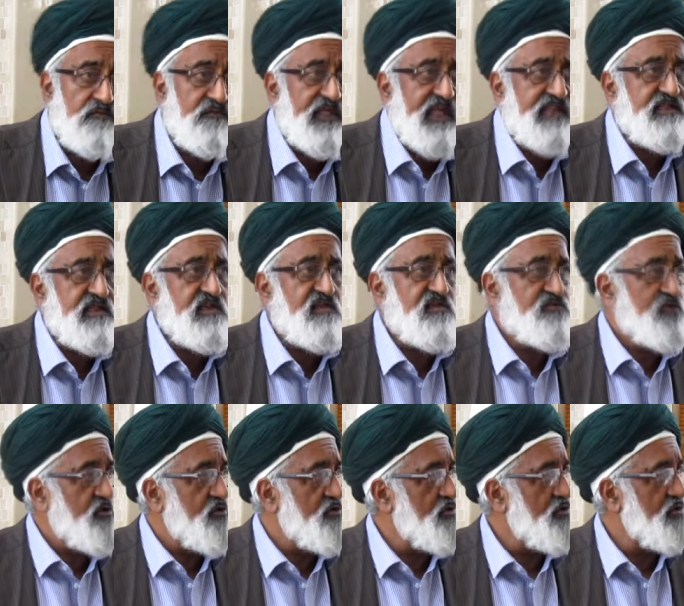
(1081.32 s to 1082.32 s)
That is
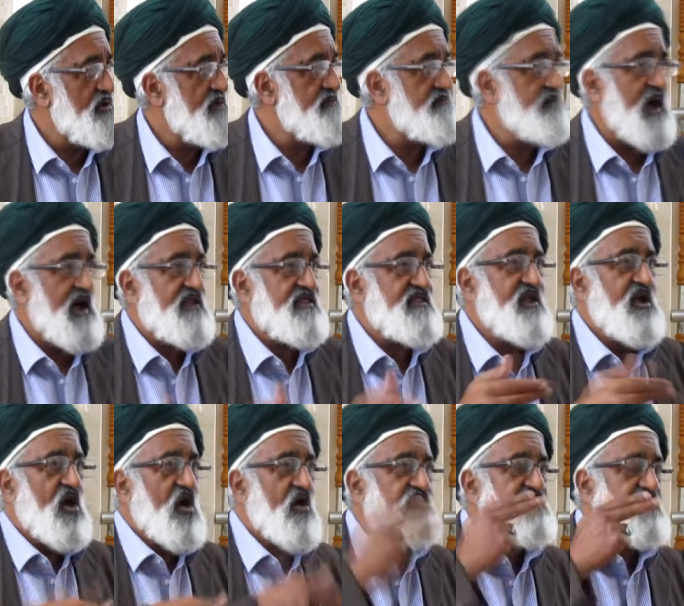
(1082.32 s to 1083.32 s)
true path
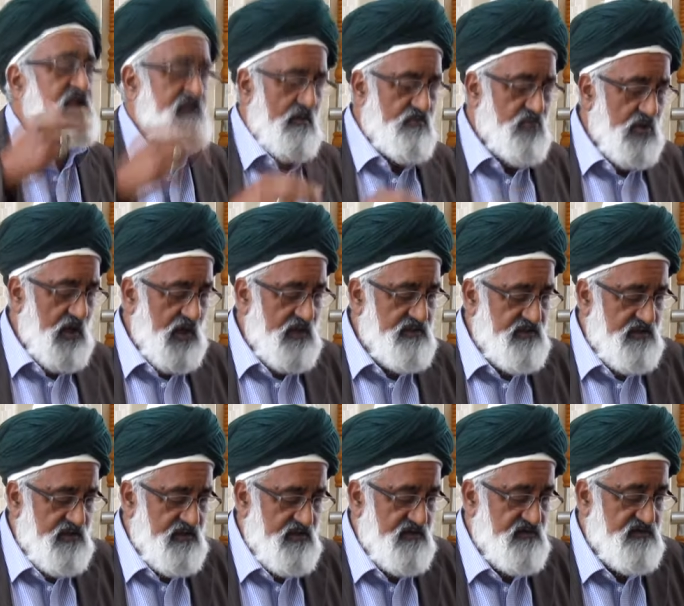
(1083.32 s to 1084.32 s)
of Sayyid Abdul
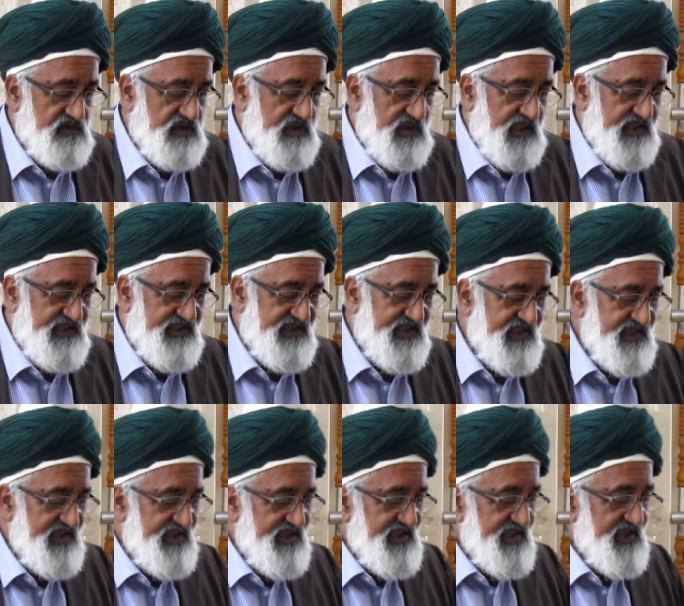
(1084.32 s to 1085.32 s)
Qadir Jilani.
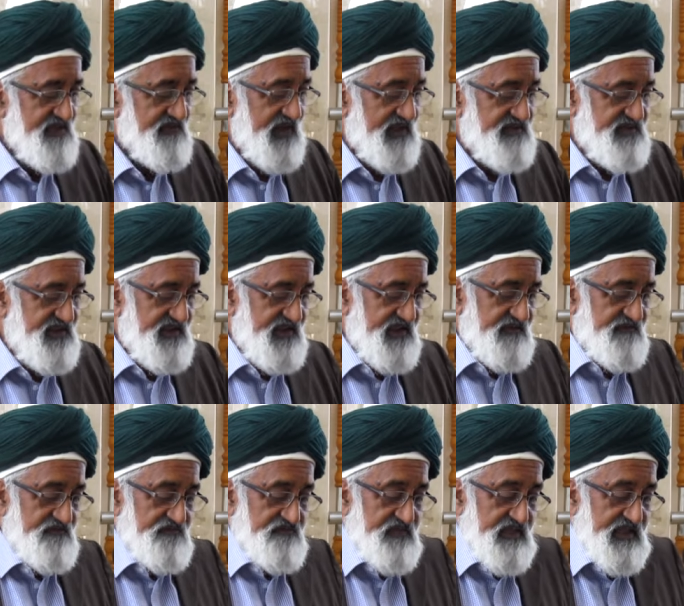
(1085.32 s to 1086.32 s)
Eventually,
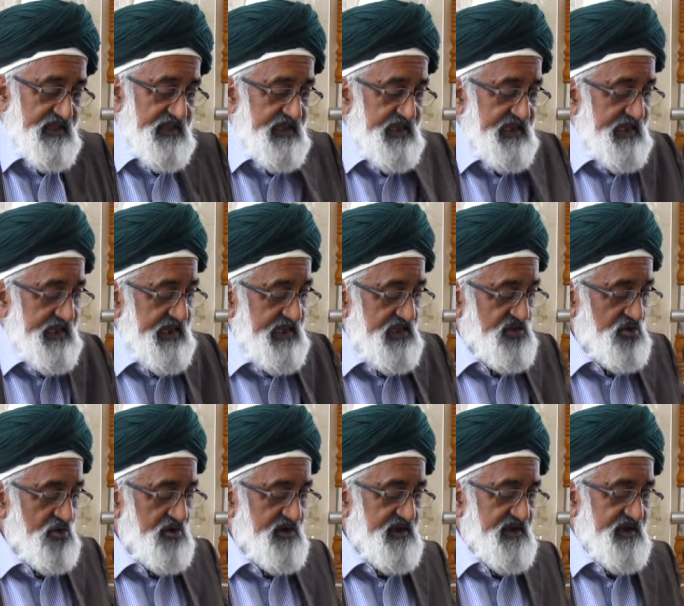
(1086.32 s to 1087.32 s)
he
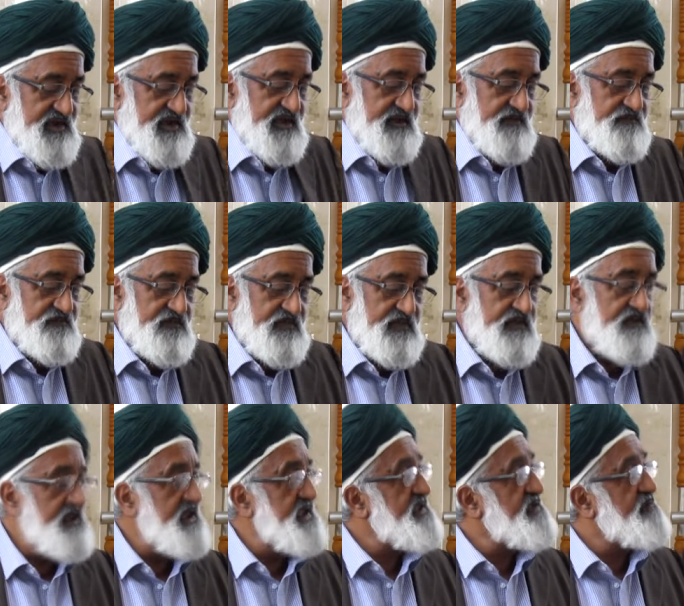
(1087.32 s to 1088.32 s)
took
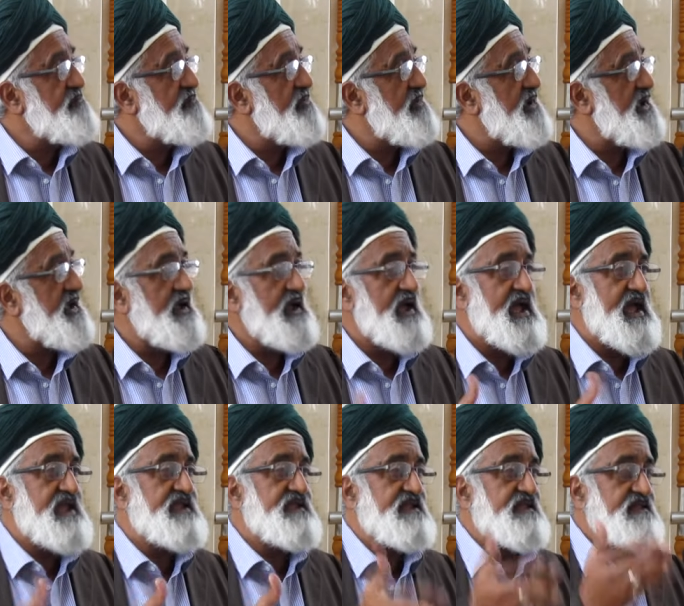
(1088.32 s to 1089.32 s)
his
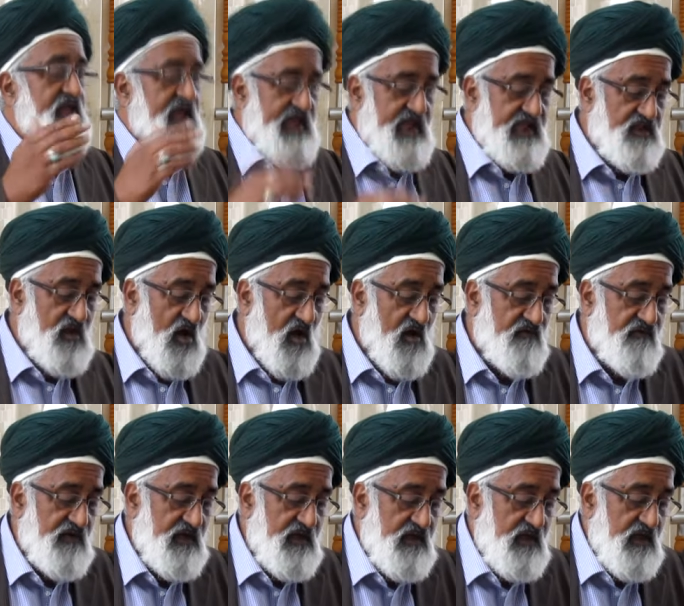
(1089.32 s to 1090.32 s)
hand in the hand
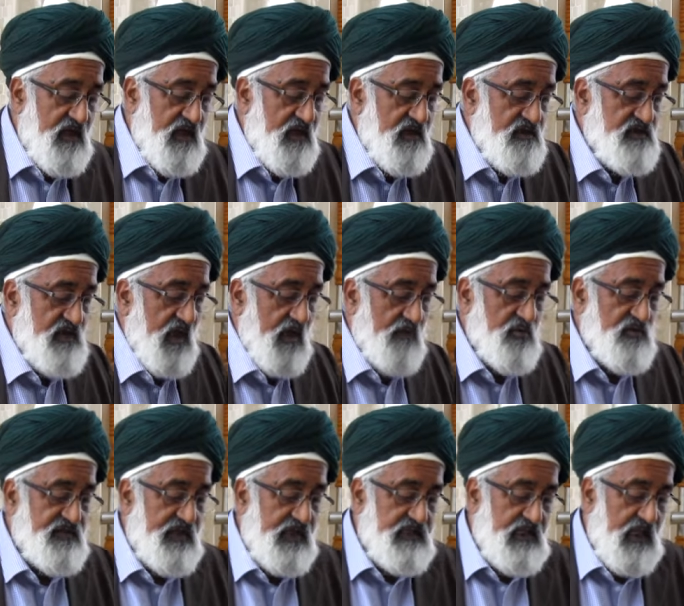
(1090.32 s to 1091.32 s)
of Sheikh Abu
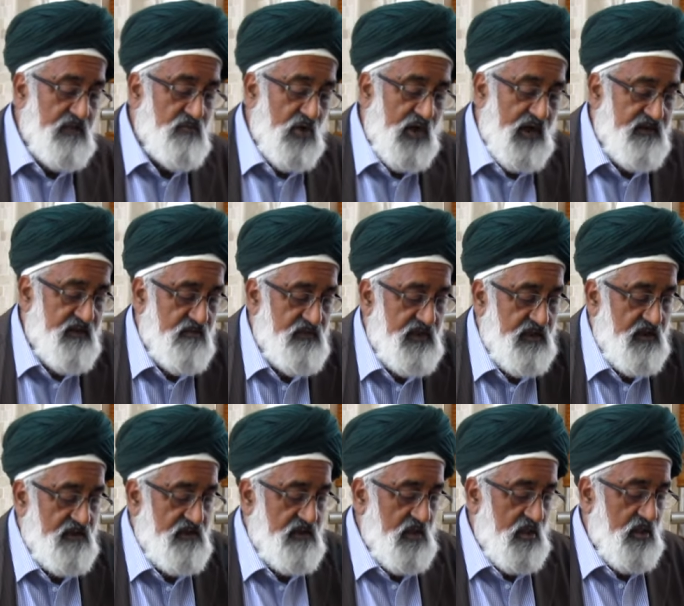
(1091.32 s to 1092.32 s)
Sayyid al-Mukharrami
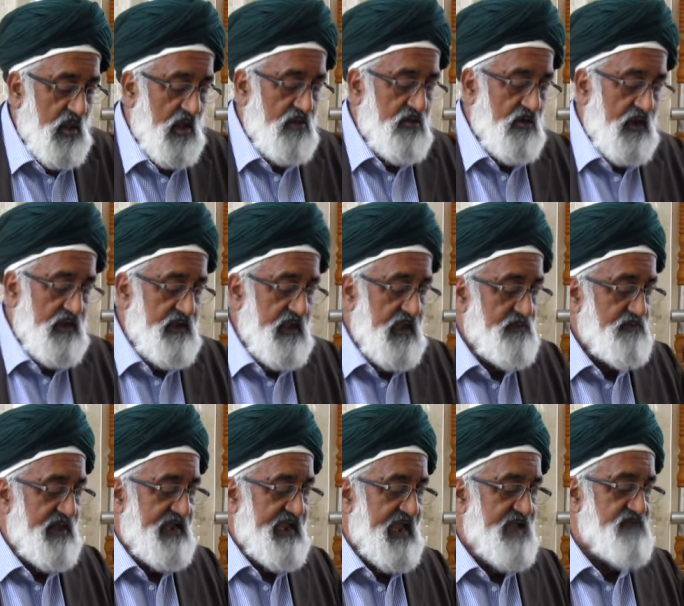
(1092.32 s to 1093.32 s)
radiallahu an and
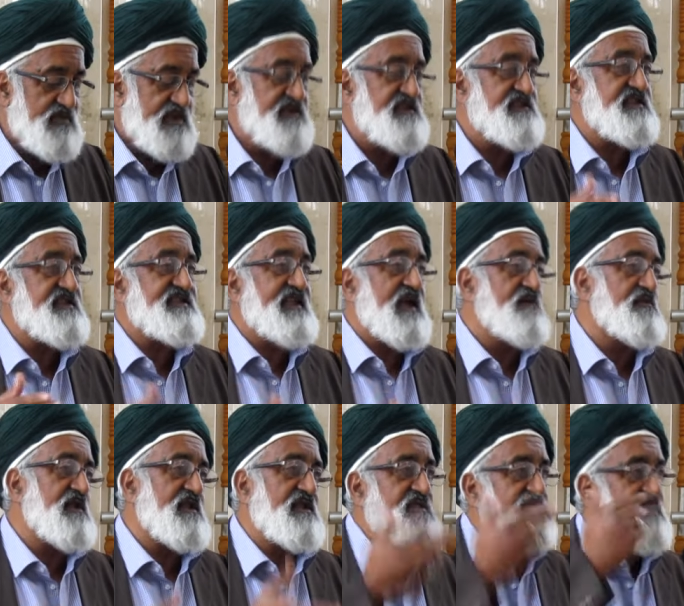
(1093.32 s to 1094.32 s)
became his
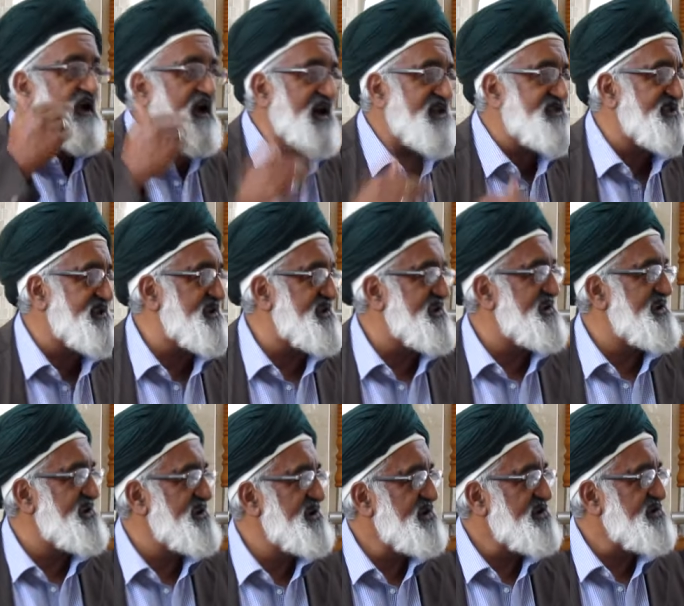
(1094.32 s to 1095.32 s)
disciple in the Qadri
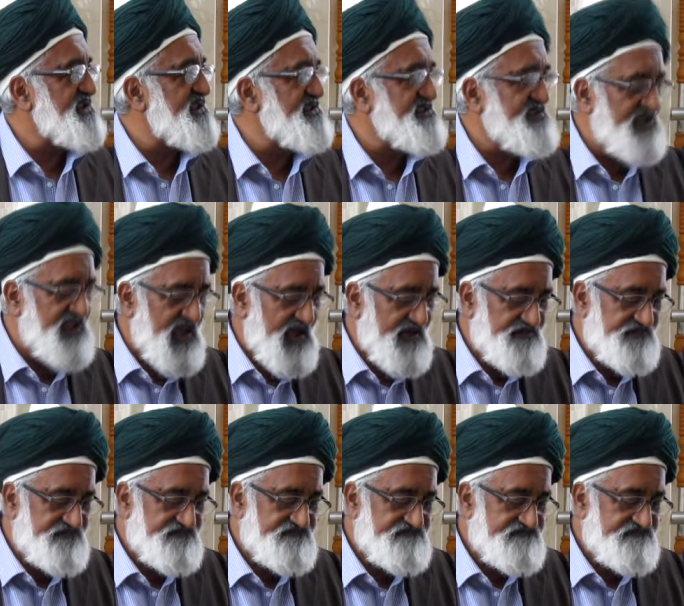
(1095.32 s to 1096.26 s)
silsilah.